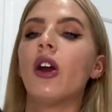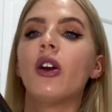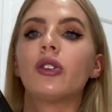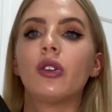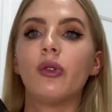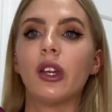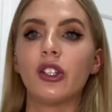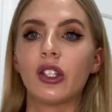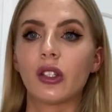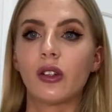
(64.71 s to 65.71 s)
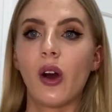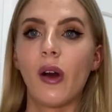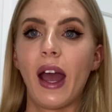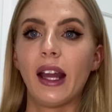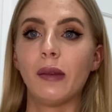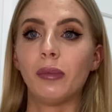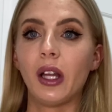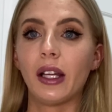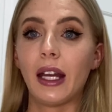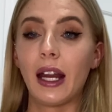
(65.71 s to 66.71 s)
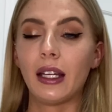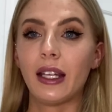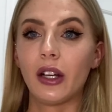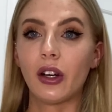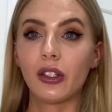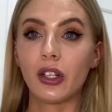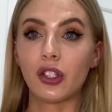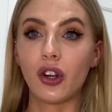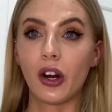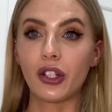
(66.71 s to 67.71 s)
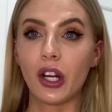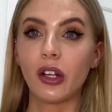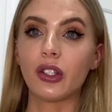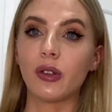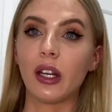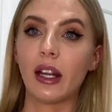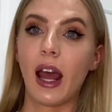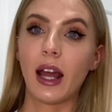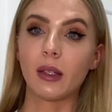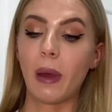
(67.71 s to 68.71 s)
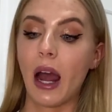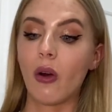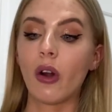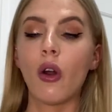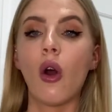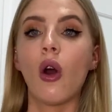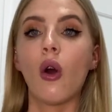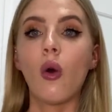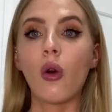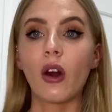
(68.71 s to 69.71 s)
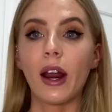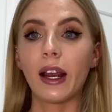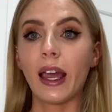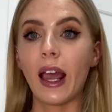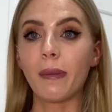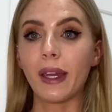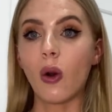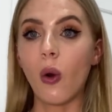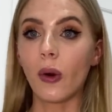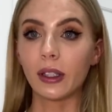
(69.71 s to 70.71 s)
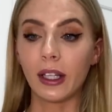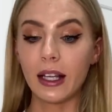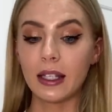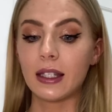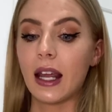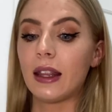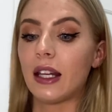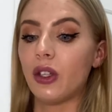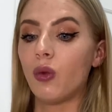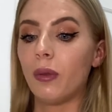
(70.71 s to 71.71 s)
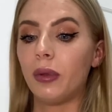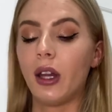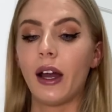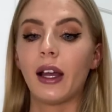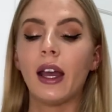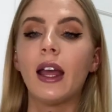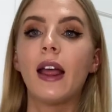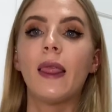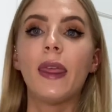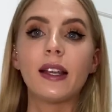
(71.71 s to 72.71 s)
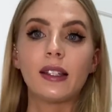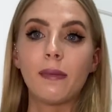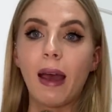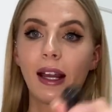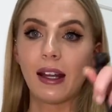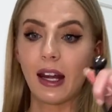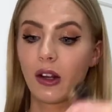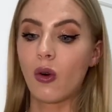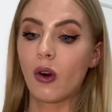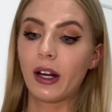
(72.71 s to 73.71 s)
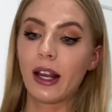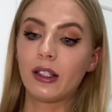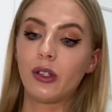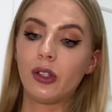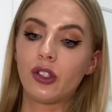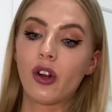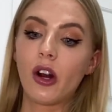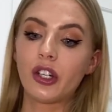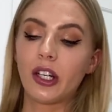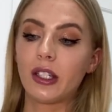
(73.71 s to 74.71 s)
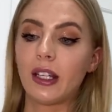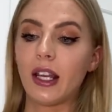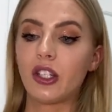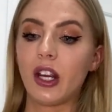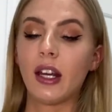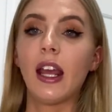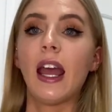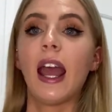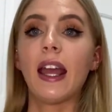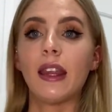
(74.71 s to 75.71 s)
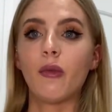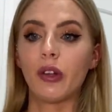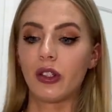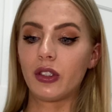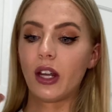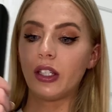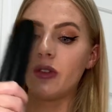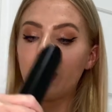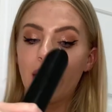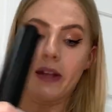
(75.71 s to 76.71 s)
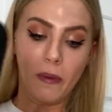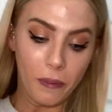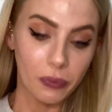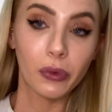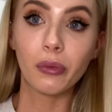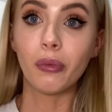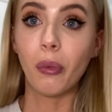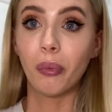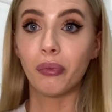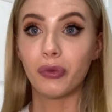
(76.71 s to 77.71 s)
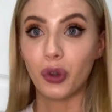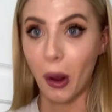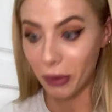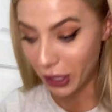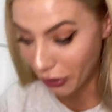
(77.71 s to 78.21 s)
So you can just go ahead and plug it in here to charge it so that it has power or it can be cordless and then you will plug this magnetic cord into the charging station and then when you're done using it, I'm dropping